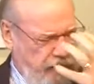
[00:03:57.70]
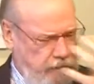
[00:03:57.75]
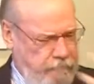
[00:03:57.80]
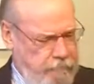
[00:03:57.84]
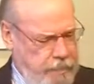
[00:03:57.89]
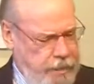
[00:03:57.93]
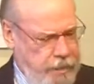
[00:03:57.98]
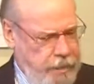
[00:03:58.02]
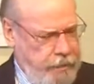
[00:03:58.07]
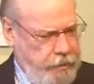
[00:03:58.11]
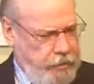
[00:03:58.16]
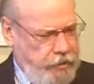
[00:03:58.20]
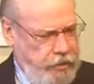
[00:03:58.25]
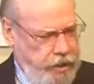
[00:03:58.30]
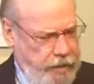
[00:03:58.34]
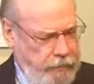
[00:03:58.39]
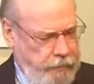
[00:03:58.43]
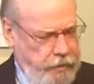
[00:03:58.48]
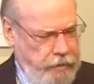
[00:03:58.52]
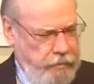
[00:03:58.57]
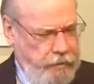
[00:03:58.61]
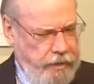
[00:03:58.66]
little mind
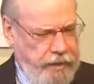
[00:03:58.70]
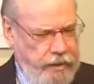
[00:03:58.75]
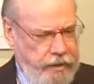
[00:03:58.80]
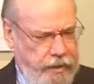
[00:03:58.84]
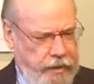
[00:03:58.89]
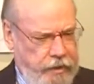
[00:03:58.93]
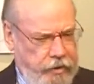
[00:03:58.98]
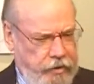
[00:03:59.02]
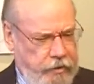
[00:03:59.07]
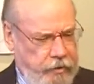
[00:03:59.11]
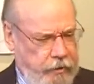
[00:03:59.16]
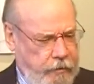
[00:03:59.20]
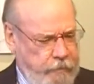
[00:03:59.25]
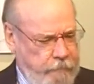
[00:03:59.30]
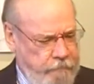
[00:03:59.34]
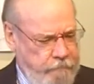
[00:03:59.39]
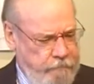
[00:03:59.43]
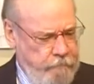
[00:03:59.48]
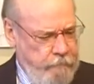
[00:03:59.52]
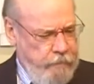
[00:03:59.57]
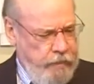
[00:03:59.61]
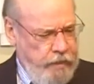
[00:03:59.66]
shaping me at Easter.